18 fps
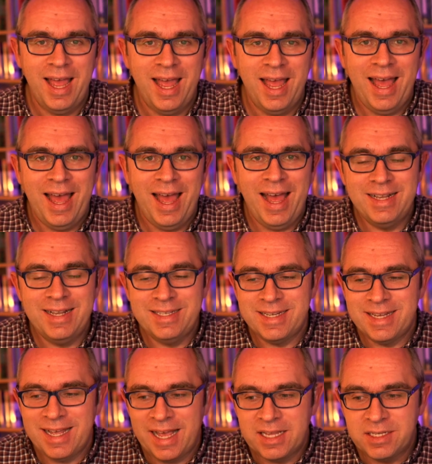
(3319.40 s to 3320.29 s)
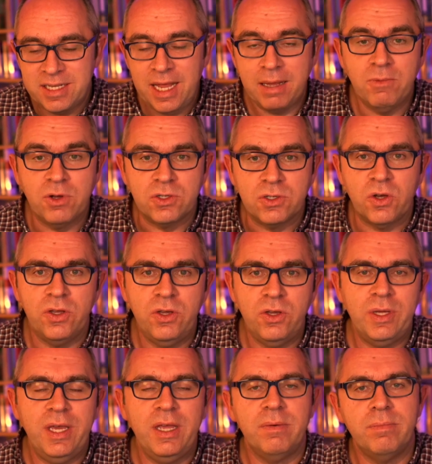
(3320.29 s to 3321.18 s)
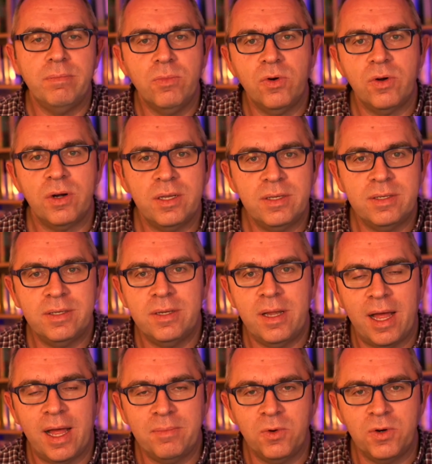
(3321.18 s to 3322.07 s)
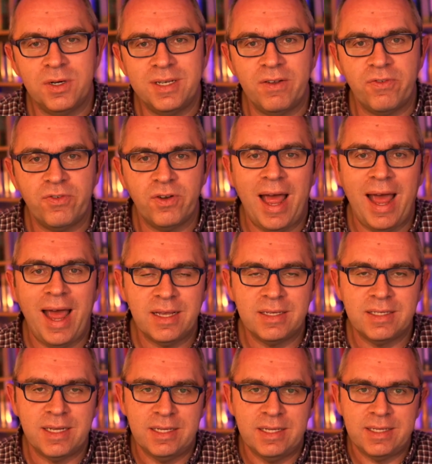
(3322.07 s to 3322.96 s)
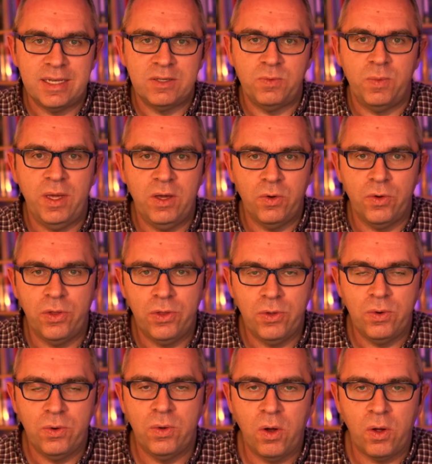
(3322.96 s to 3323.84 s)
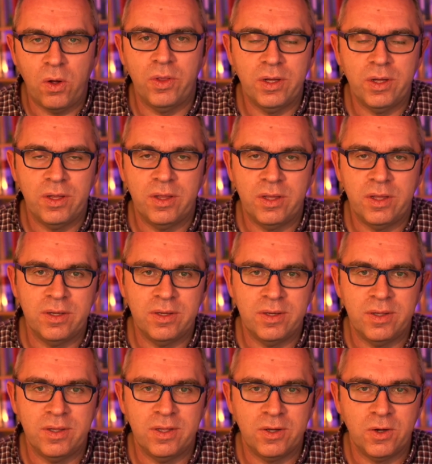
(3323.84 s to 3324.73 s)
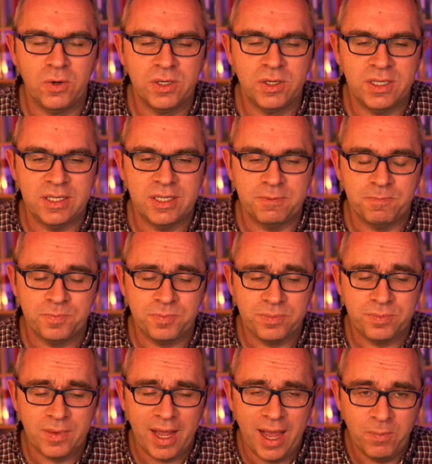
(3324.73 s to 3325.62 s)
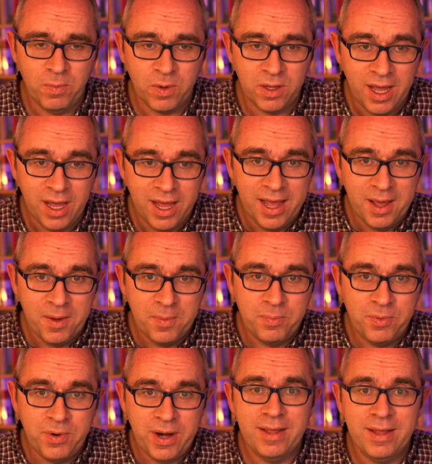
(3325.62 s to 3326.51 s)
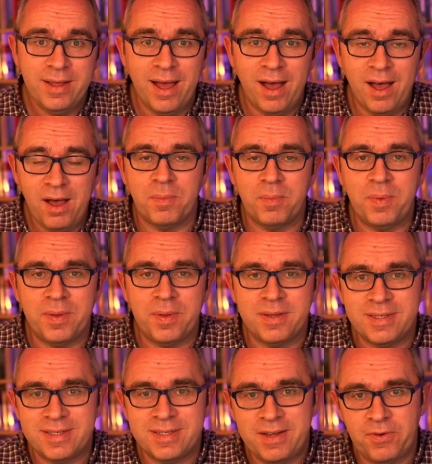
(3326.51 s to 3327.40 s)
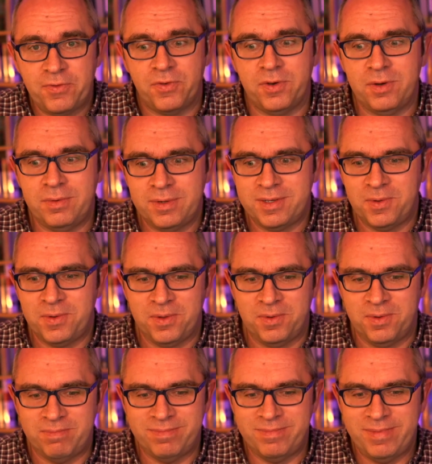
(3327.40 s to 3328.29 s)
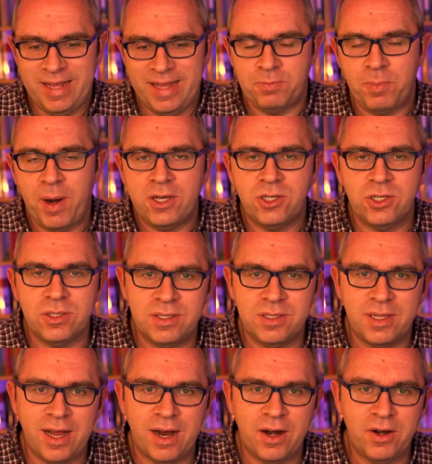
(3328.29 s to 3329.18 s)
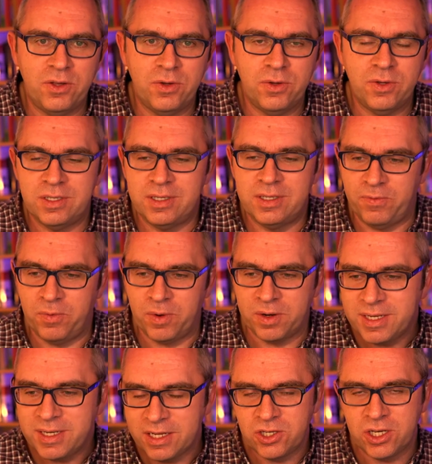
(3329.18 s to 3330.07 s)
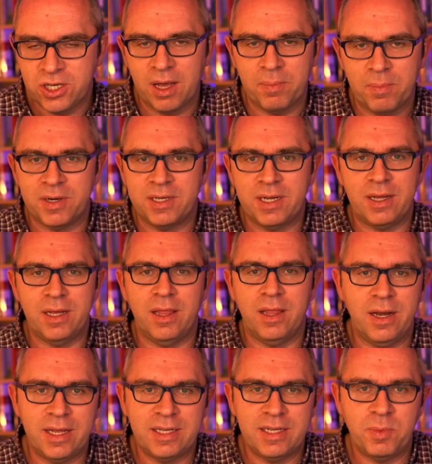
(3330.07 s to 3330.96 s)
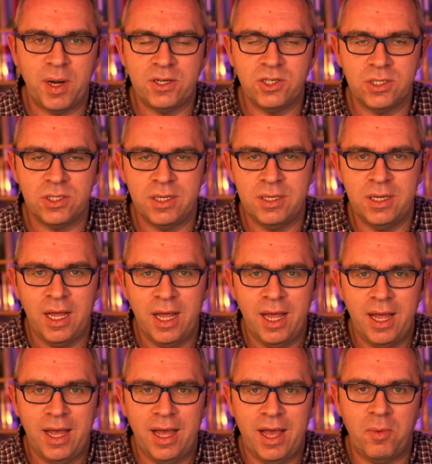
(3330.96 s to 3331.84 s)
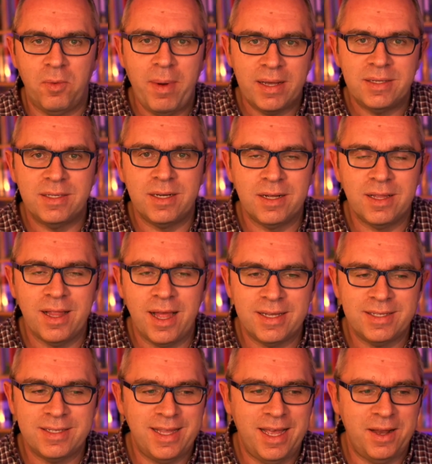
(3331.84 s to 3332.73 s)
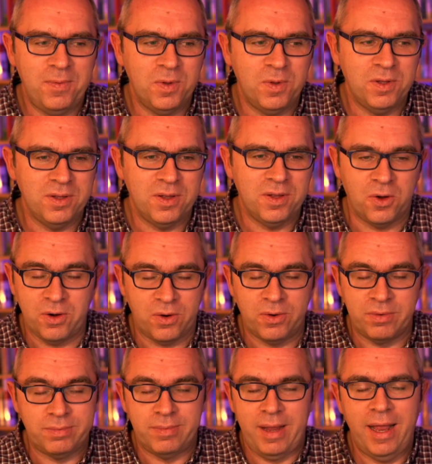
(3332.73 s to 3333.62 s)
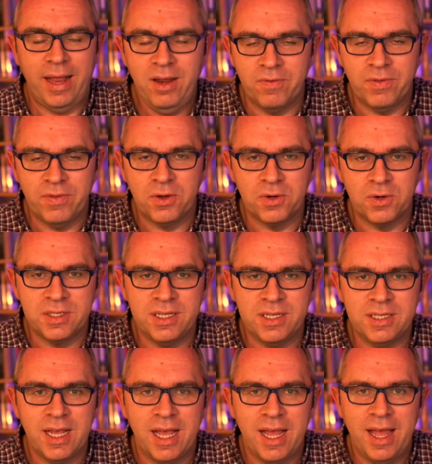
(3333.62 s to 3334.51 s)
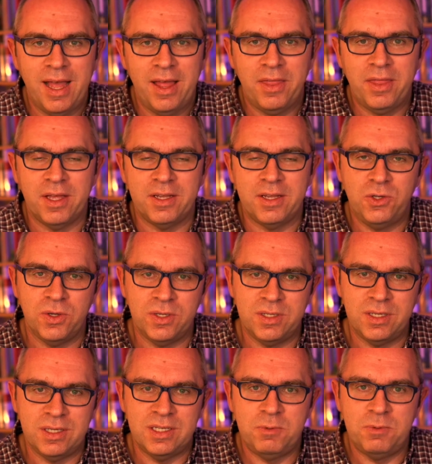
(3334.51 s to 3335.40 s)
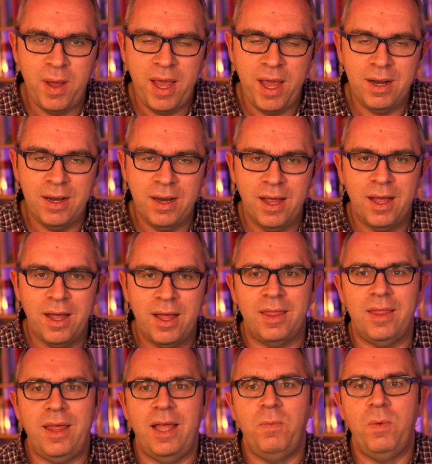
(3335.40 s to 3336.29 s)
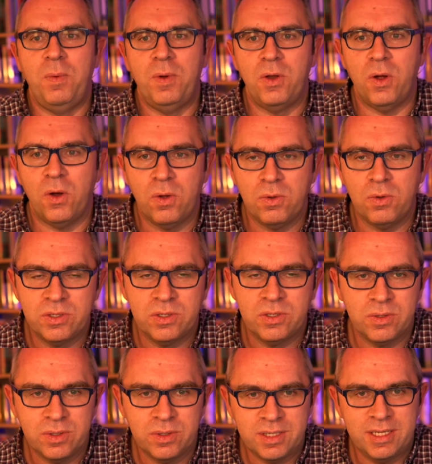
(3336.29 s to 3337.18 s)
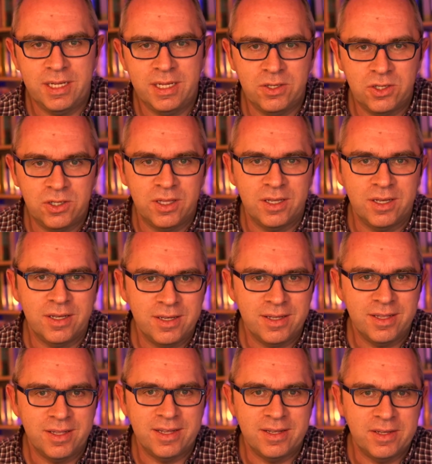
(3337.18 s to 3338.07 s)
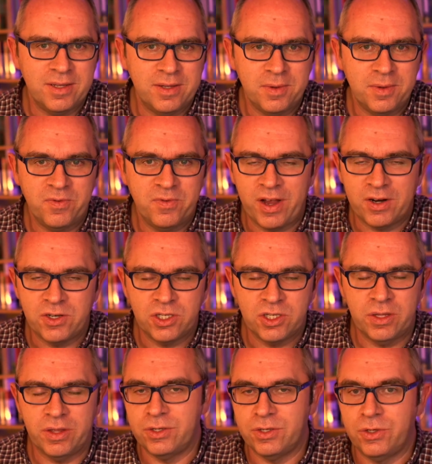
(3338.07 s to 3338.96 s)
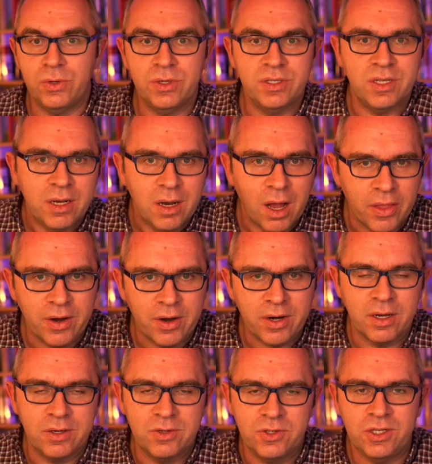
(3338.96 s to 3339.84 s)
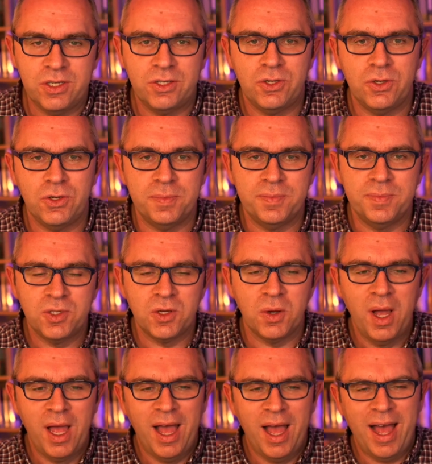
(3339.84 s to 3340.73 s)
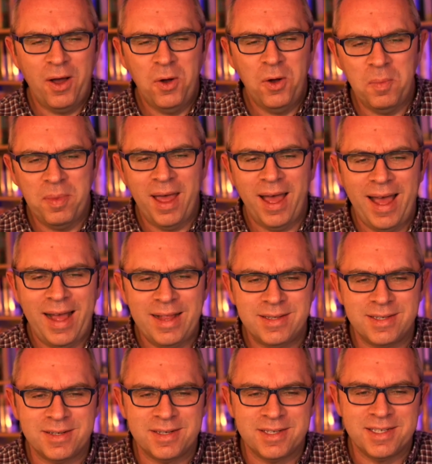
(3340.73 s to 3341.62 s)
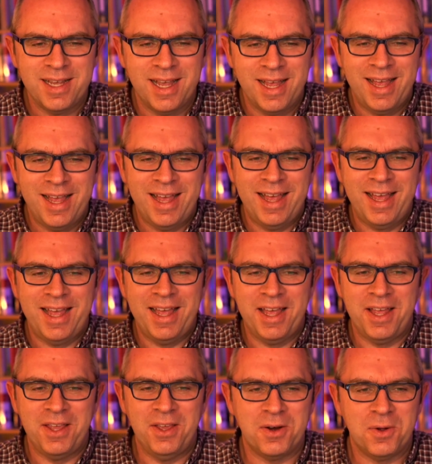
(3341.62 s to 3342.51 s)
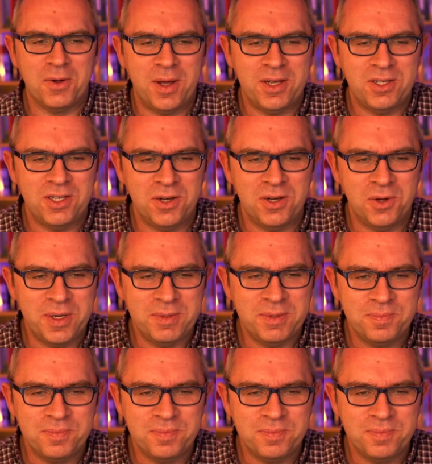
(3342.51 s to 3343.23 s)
And as time goes on, you'll hear more and more different accents as we go through all the courses. And we'll bring up different expressions that are used if we're teaching a particular expression in our masterclass, then or any of the courses that's used in Spain, then we would also teach the version that's used in other countries too. So I hope that answers your question, Owen.